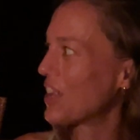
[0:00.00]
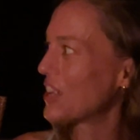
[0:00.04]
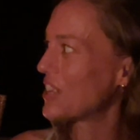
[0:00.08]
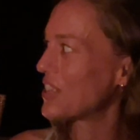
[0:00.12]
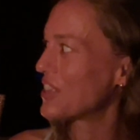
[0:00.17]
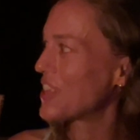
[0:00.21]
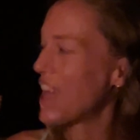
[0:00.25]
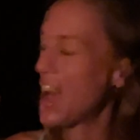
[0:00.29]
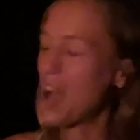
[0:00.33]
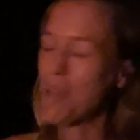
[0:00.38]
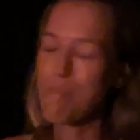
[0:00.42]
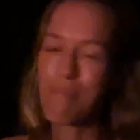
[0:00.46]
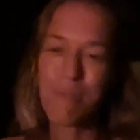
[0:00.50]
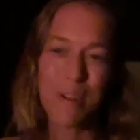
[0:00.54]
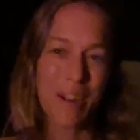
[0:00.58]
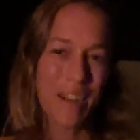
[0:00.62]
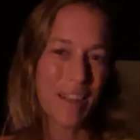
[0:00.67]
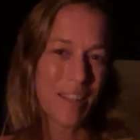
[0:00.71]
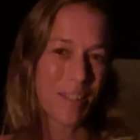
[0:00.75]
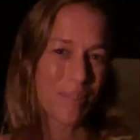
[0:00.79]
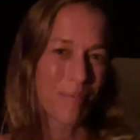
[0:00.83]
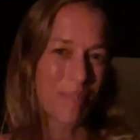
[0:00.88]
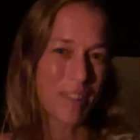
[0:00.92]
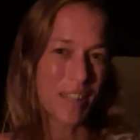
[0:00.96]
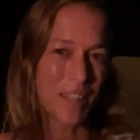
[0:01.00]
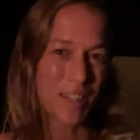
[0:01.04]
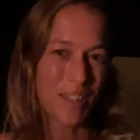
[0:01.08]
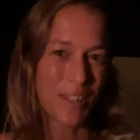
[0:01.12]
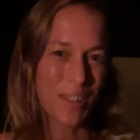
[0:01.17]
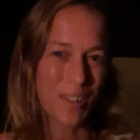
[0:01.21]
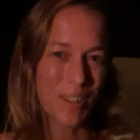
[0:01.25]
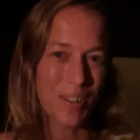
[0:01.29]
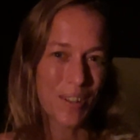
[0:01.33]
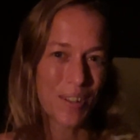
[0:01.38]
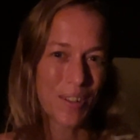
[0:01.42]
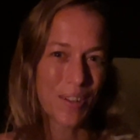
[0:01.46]
that brings me
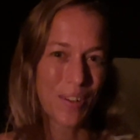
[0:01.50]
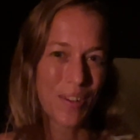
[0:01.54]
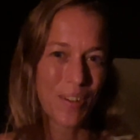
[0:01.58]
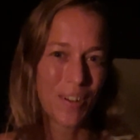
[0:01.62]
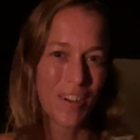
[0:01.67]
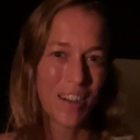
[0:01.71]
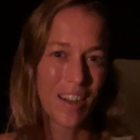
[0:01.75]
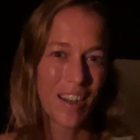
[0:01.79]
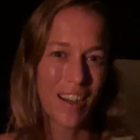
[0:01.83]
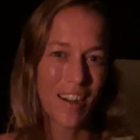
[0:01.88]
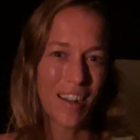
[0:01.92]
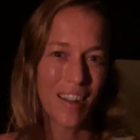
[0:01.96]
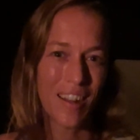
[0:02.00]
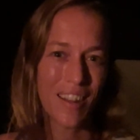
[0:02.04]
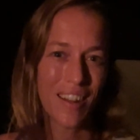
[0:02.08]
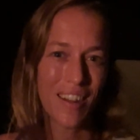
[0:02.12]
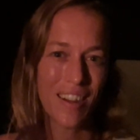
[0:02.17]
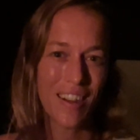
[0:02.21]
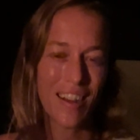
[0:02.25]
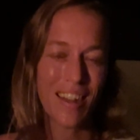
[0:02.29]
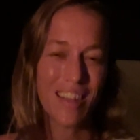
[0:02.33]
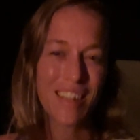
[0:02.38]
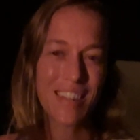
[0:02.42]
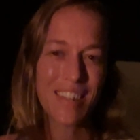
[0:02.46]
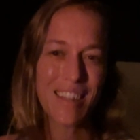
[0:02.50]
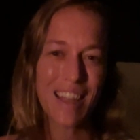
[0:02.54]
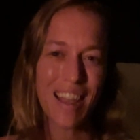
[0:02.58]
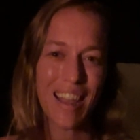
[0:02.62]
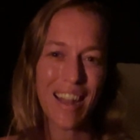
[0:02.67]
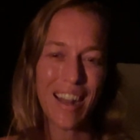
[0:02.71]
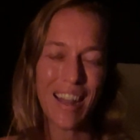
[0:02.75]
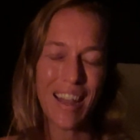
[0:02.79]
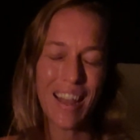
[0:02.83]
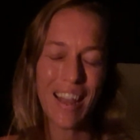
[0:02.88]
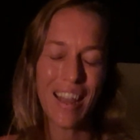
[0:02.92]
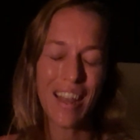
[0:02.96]
to another
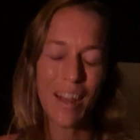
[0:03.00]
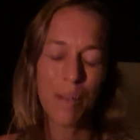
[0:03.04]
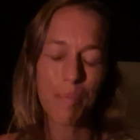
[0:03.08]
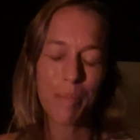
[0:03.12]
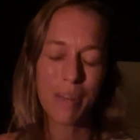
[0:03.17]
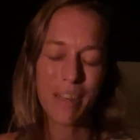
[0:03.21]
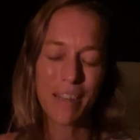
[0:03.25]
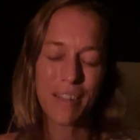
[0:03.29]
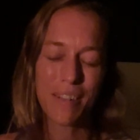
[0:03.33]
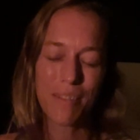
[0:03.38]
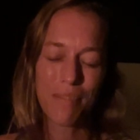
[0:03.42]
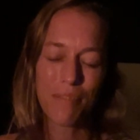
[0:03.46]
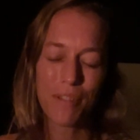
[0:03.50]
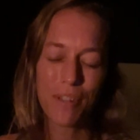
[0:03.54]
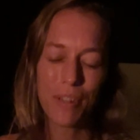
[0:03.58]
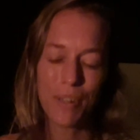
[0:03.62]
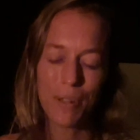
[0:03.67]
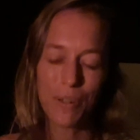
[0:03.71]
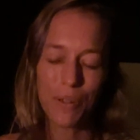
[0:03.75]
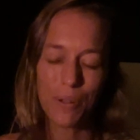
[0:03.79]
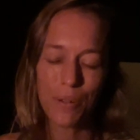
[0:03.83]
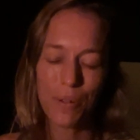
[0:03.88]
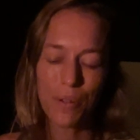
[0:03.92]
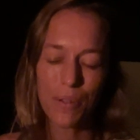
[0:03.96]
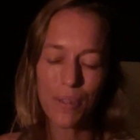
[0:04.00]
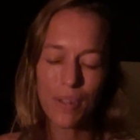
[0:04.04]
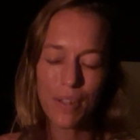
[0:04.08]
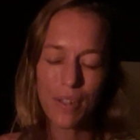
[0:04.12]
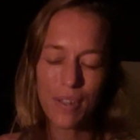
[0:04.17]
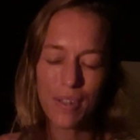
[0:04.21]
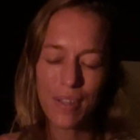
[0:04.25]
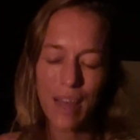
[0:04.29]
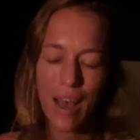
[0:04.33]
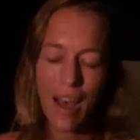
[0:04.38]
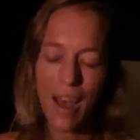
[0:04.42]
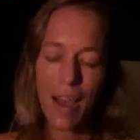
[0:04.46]
exciting piece of
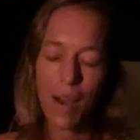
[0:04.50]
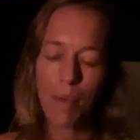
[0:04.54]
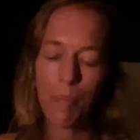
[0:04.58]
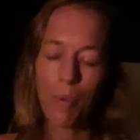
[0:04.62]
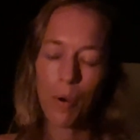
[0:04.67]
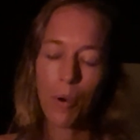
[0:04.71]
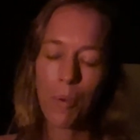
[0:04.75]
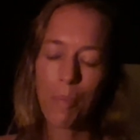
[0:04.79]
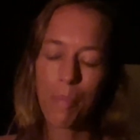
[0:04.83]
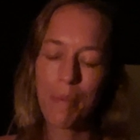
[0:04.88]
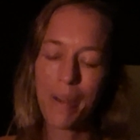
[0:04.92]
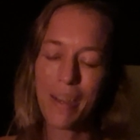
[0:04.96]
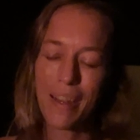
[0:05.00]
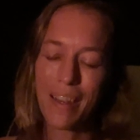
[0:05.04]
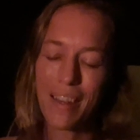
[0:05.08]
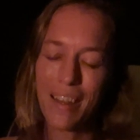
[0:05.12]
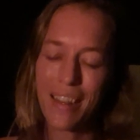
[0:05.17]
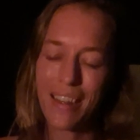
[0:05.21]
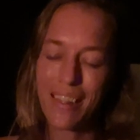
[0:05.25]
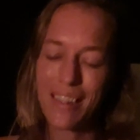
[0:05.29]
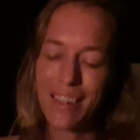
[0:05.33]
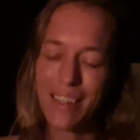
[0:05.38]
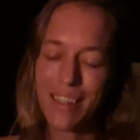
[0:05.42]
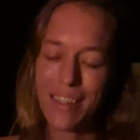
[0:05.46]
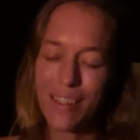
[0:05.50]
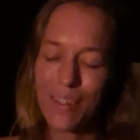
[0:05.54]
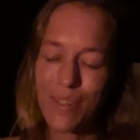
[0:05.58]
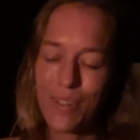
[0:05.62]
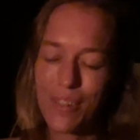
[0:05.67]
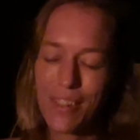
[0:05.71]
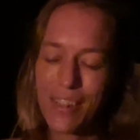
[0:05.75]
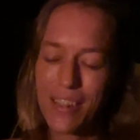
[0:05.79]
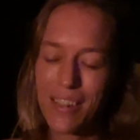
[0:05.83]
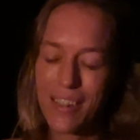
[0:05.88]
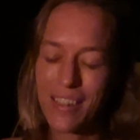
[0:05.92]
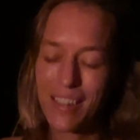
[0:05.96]
news that I'm hoping
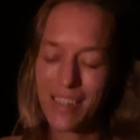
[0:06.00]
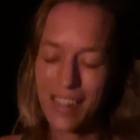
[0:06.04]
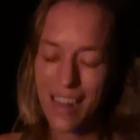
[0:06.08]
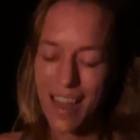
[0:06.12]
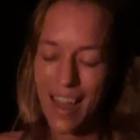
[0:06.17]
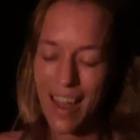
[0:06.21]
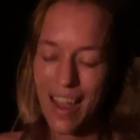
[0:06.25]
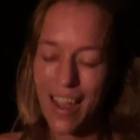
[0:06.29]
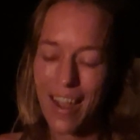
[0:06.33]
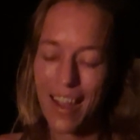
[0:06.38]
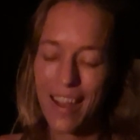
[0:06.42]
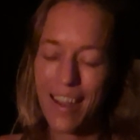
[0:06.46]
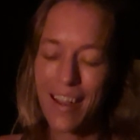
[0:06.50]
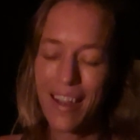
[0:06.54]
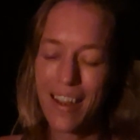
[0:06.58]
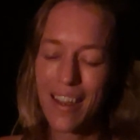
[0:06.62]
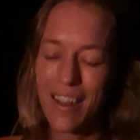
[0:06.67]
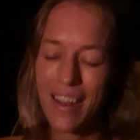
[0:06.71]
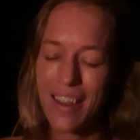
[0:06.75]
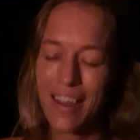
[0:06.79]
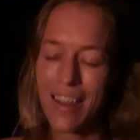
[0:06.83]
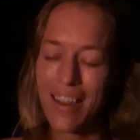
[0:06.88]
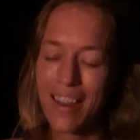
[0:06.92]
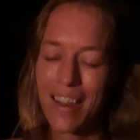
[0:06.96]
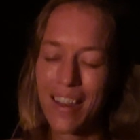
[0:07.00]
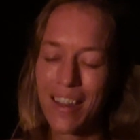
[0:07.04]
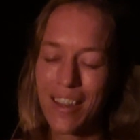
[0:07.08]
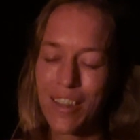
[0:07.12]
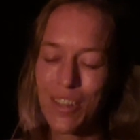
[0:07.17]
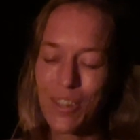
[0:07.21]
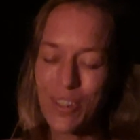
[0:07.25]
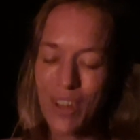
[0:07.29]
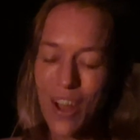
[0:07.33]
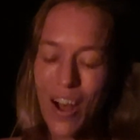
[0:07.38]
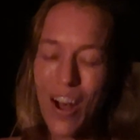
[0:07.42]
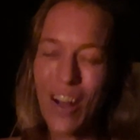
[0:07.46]
continues to stay
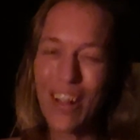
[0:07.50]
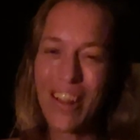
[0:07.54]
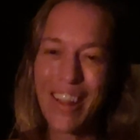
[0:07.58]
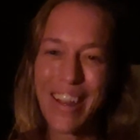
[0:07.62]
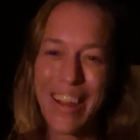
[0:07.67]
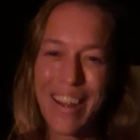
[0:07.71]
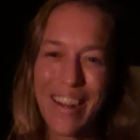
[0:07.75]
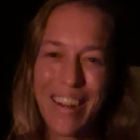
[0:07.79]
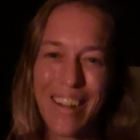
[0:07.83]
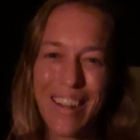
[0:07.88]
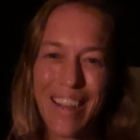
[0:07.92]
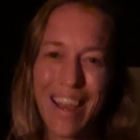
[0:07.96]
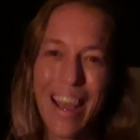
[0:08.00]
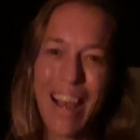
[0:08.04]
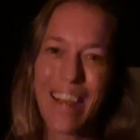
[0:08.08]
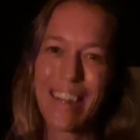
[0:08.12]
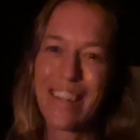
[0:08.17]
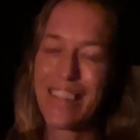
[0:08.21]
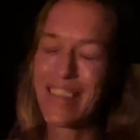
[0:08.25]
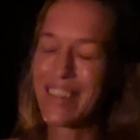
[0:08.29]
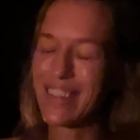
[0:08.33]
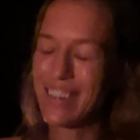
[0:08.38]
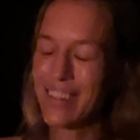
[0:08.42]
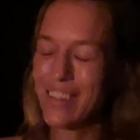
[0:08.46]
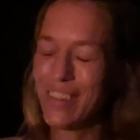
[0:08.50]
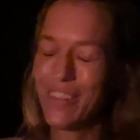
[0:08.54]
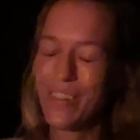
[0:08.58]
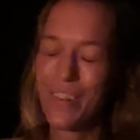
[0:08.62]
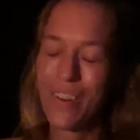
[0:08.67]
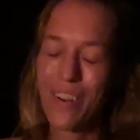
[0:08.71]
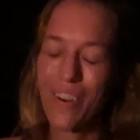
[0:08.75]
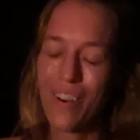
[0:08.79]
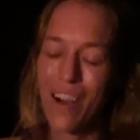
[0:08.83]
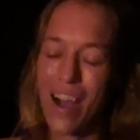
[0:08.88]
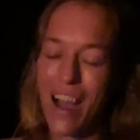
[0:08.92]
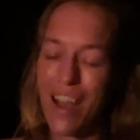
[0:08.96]
solid. As you
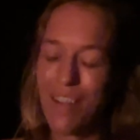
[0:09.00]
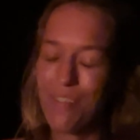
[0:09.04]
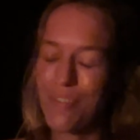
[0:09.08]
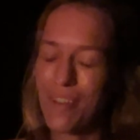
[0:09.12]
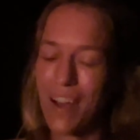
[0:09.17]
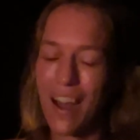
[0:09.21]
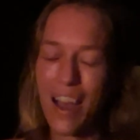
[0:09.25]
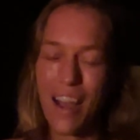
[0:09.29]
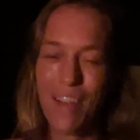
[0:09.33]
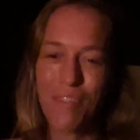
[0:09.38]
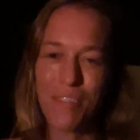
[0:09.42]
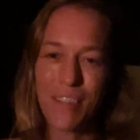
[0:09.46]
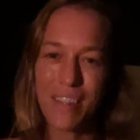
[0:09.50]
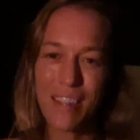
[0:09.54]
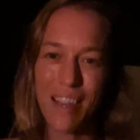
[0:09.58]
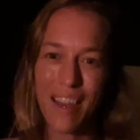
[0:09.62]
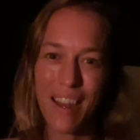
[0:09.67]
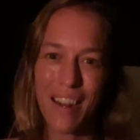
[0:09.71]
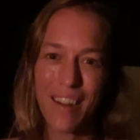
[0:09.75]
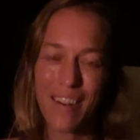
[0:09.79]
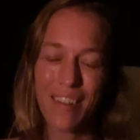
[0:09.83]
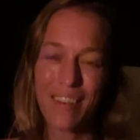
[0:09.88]
know, I've said